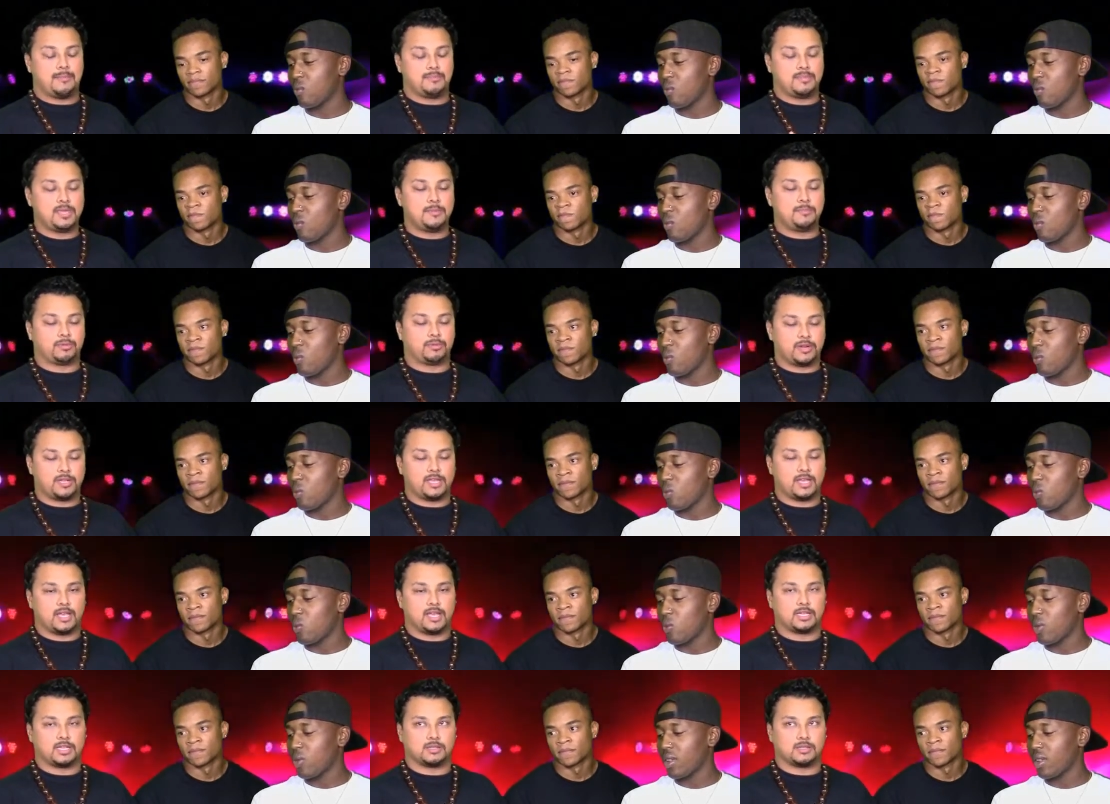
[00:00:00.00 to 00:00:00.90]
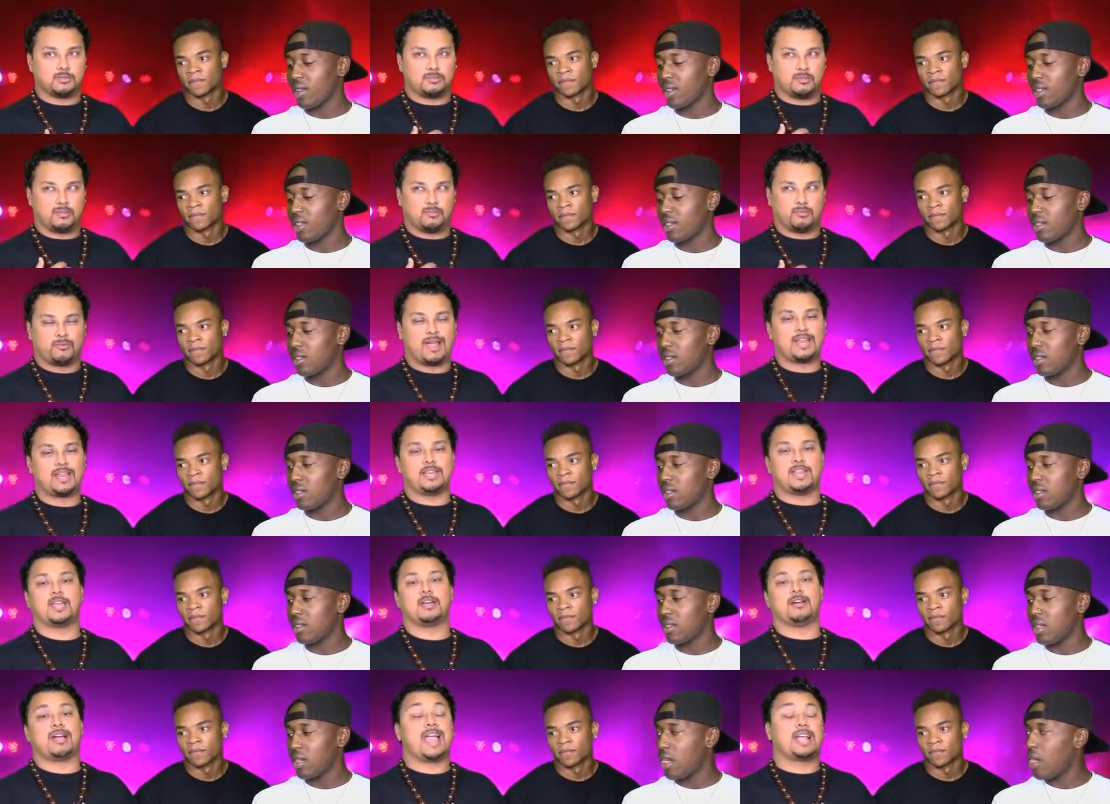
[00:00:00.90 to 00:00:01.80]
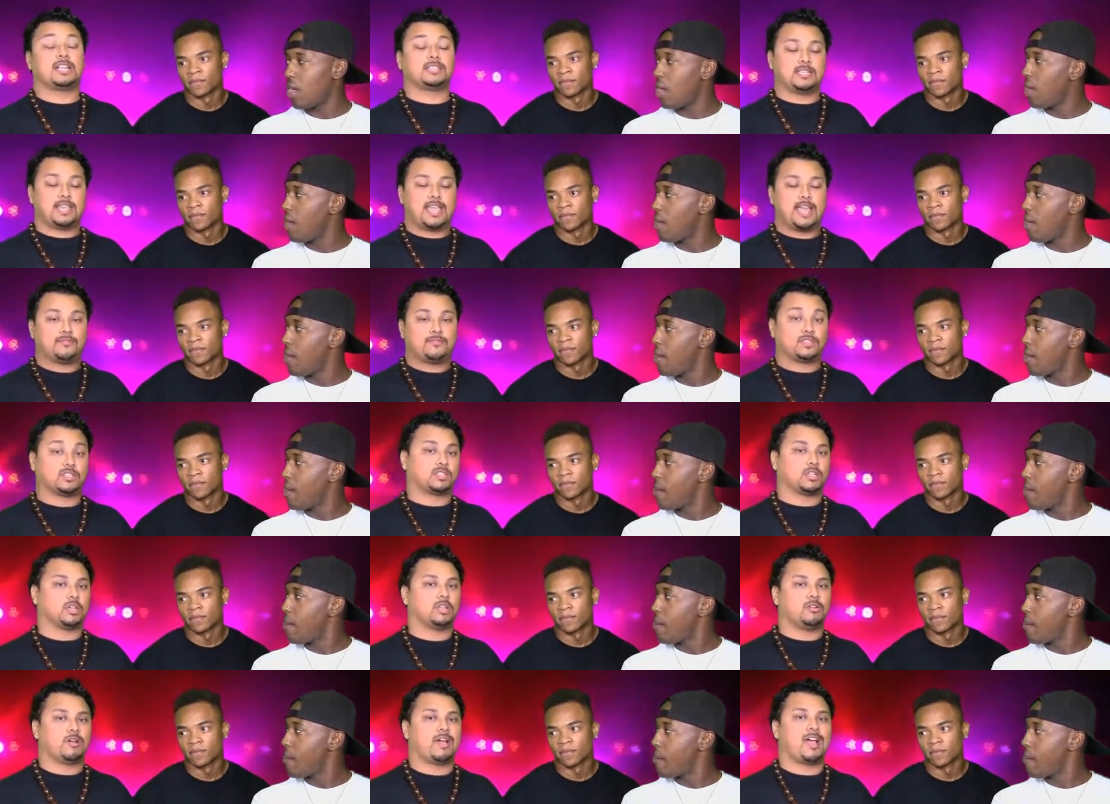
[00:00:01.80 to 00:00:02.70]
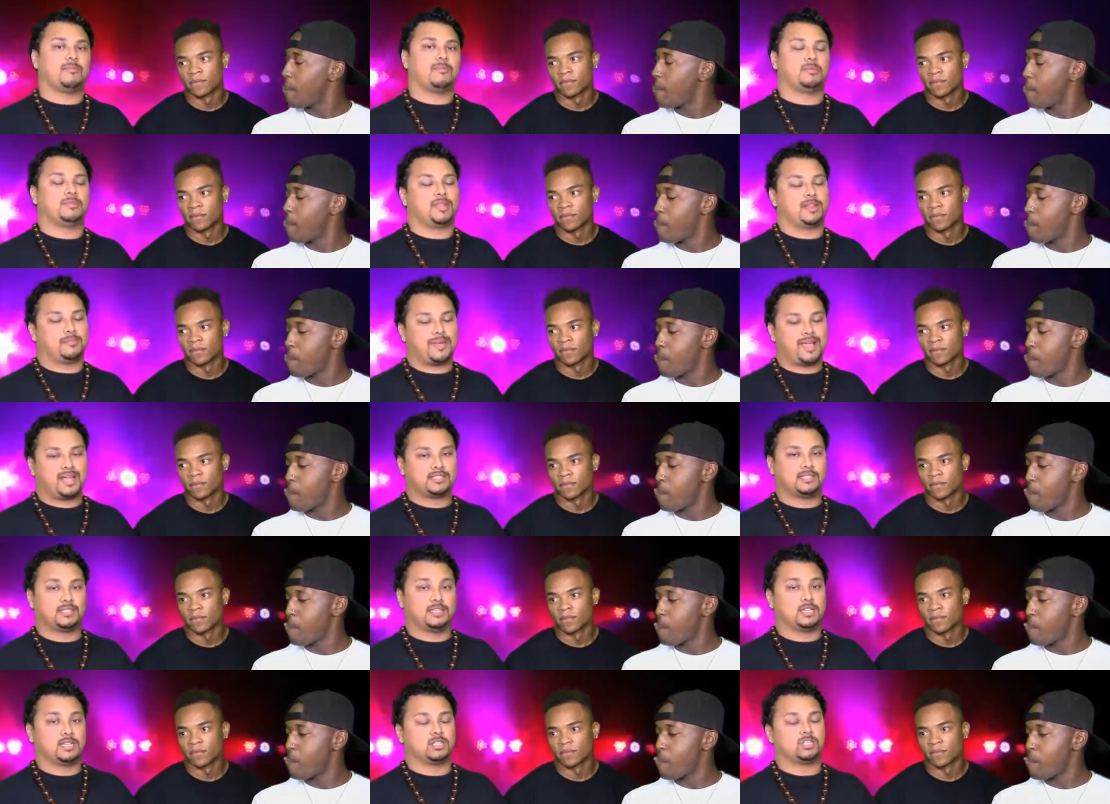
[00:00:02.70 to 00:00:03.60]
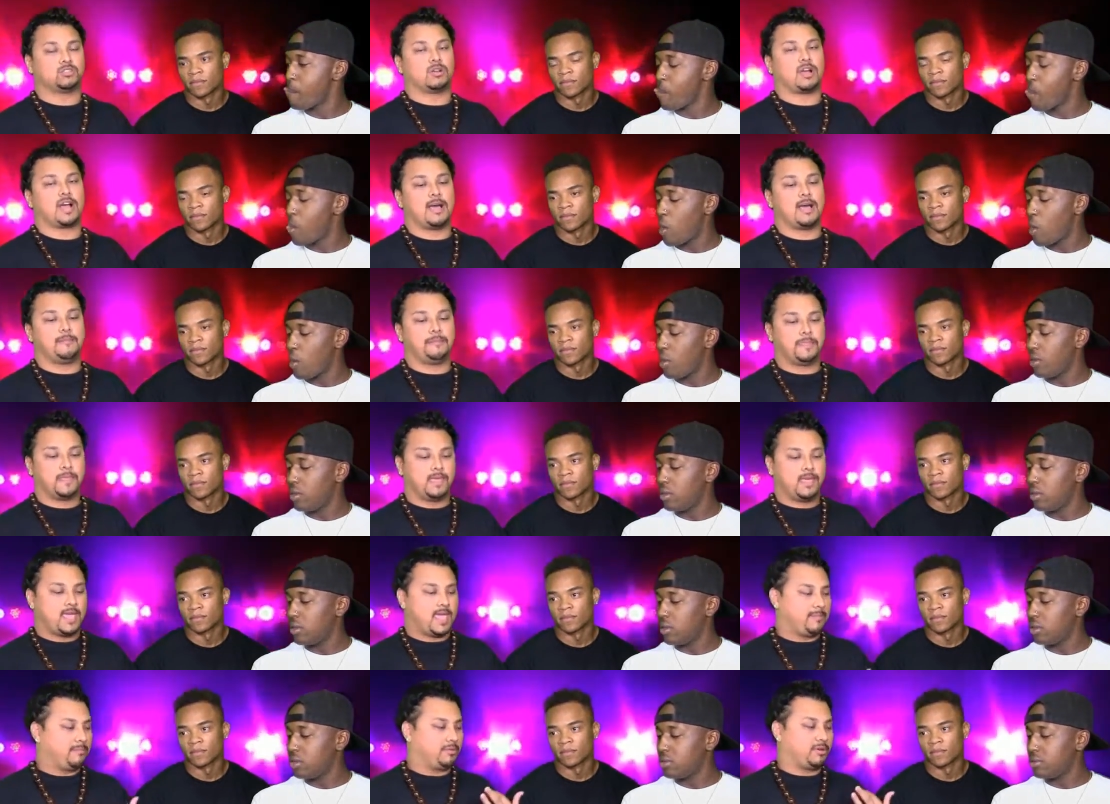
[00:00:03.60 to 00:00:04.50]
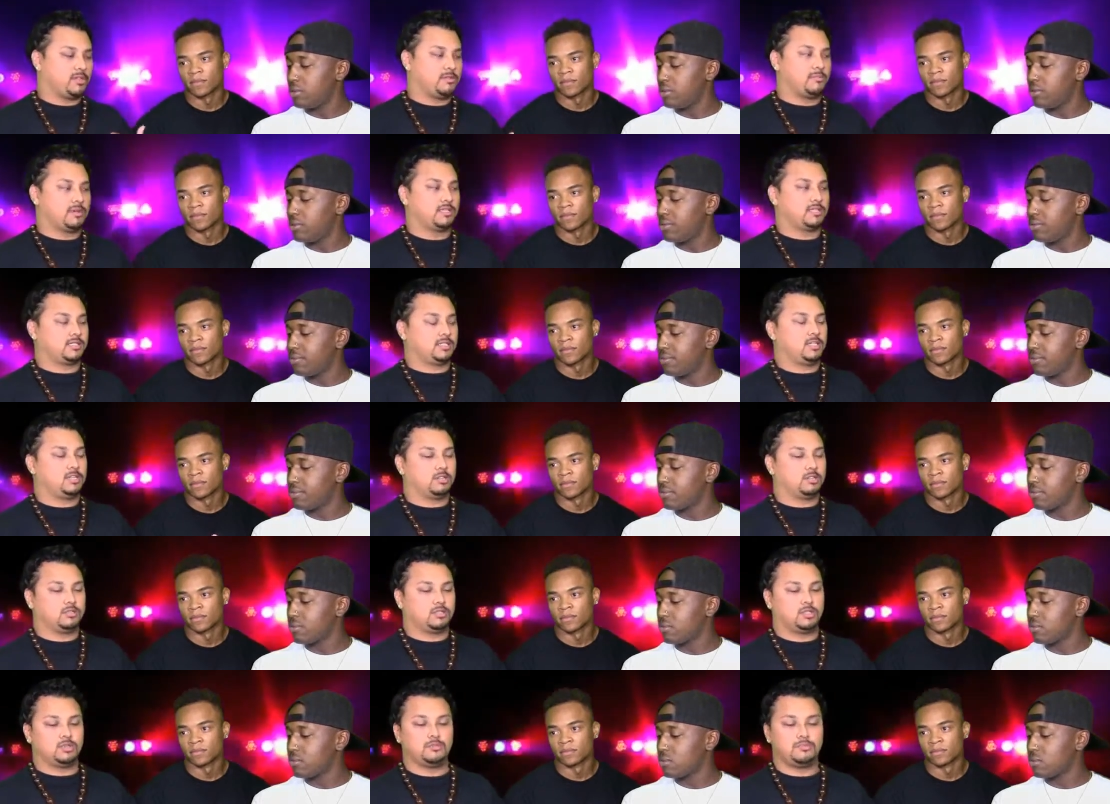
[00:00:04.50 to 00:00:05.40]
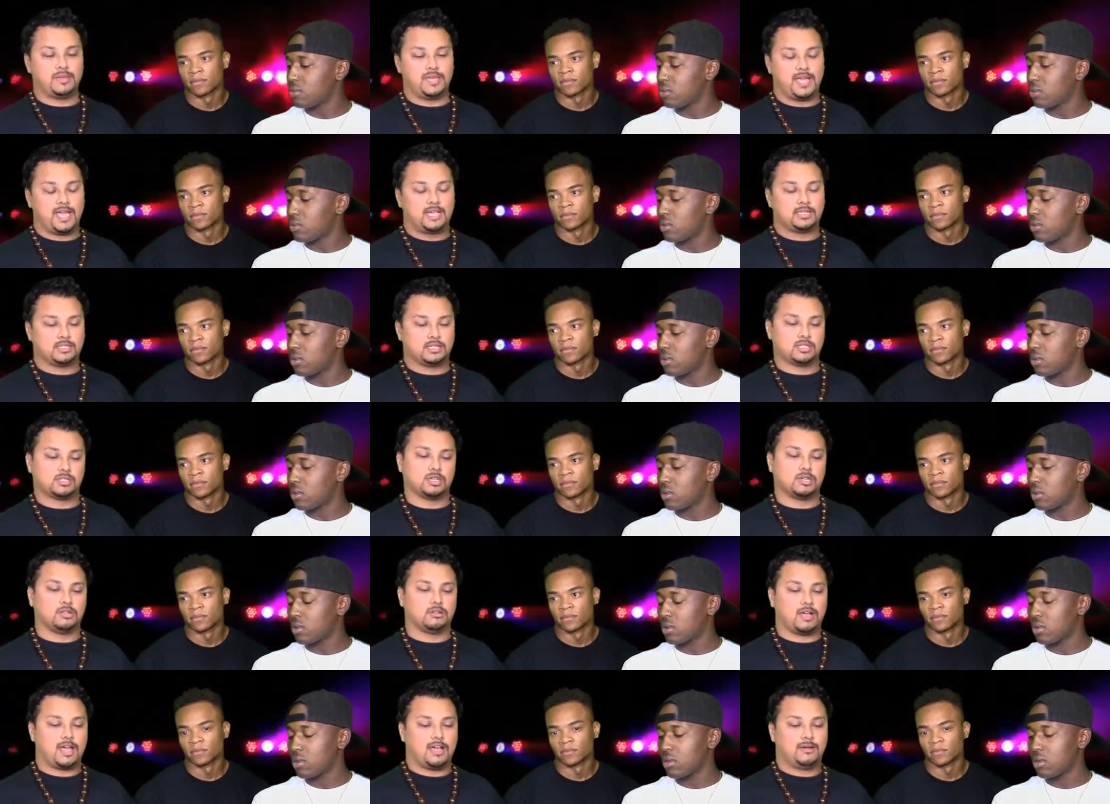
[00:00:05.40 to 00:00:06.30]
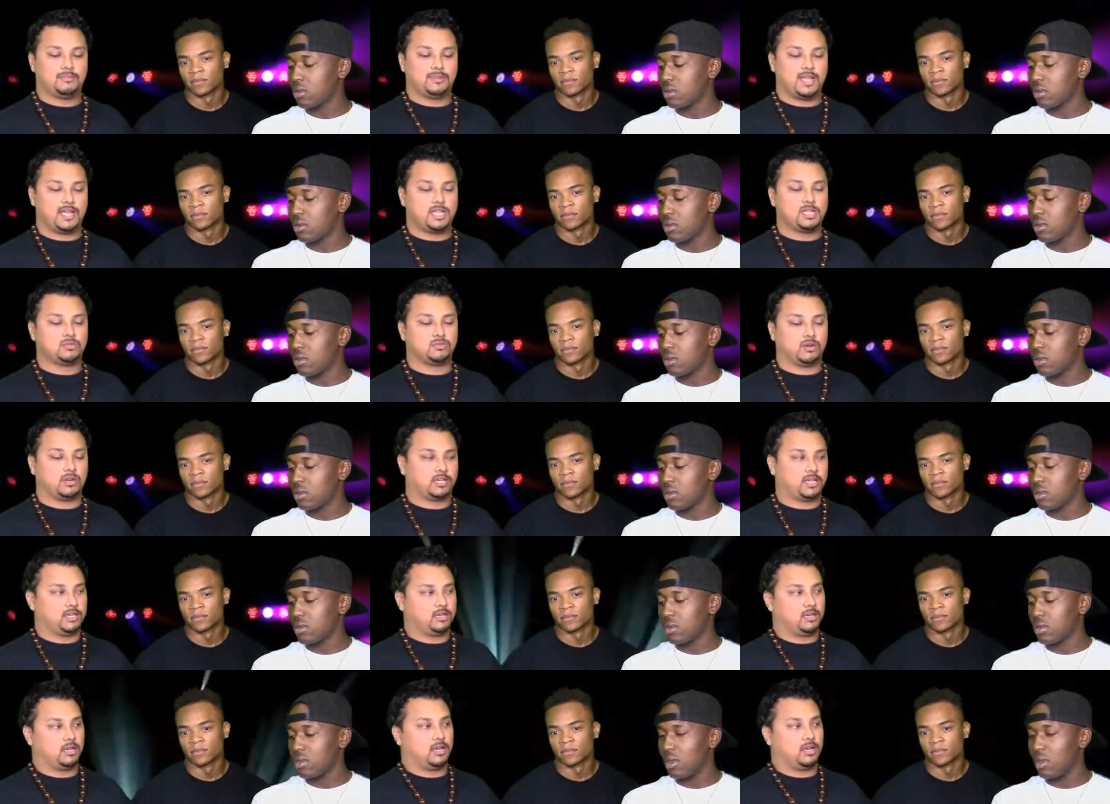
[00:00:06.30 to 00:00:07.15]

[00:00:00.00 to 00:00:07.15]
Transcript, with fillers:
Speaker 1: me pre uh, right now, I actually have a solo album that I'm actually gonna drop. And pretty much, you know, two Bee has a solo album that he's working